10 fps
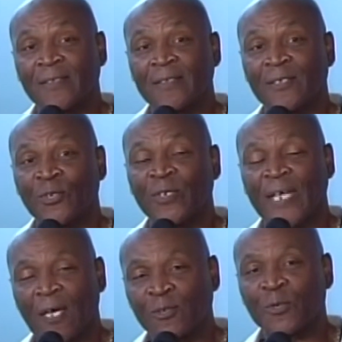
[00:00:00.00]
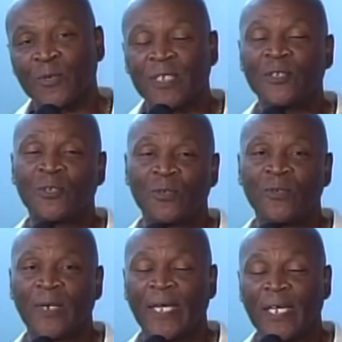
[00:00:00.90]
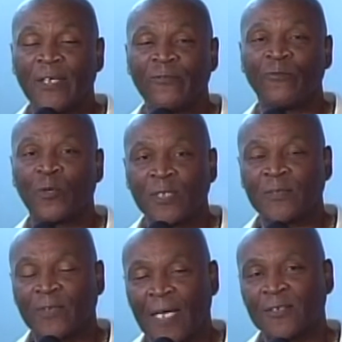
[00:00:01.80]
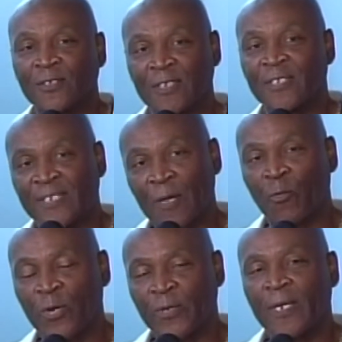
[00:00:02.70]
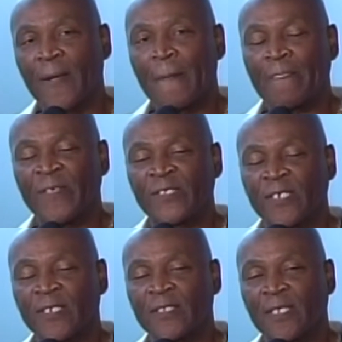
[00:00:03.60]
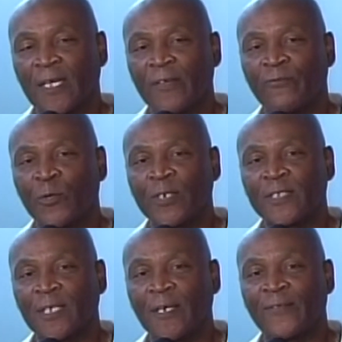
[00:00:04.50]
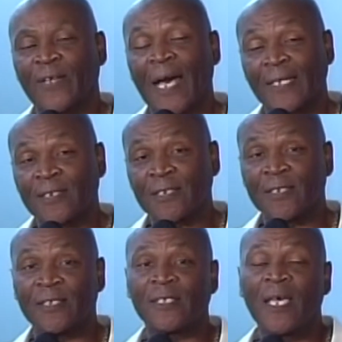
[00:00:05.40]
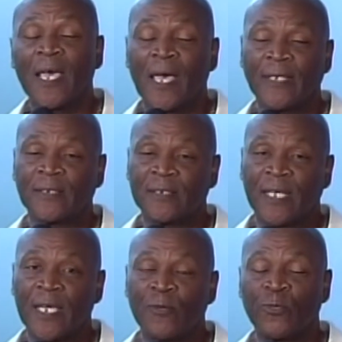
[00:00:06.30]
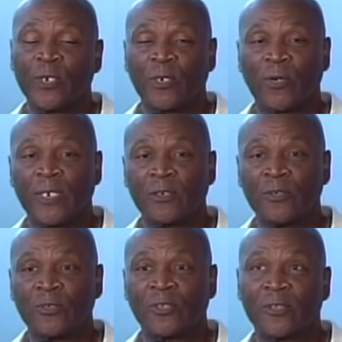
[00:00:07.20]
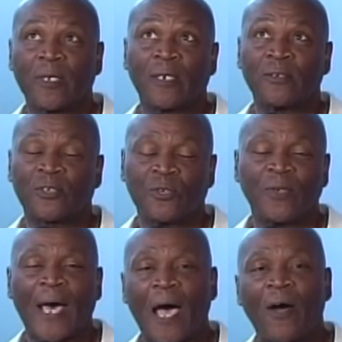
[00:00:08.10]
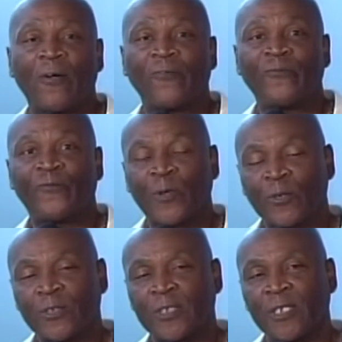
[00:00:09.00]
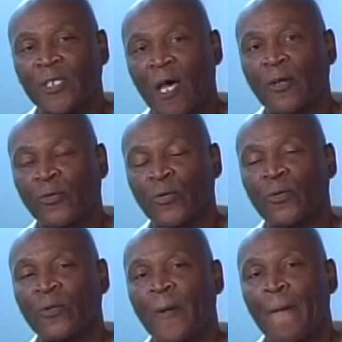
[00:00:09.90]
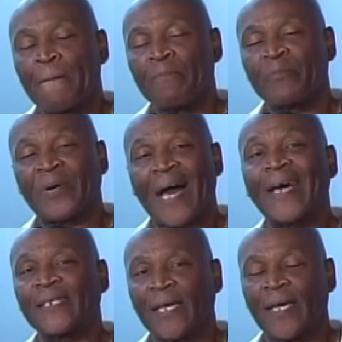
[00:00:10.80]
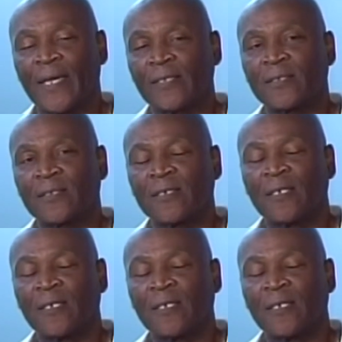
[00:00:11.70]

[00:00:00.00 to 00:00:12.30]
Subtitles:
You're now tuned into a Voice of Consciousness network. This is a Voice of Consciousness, and today we're going to shoot our first inaugural podcast,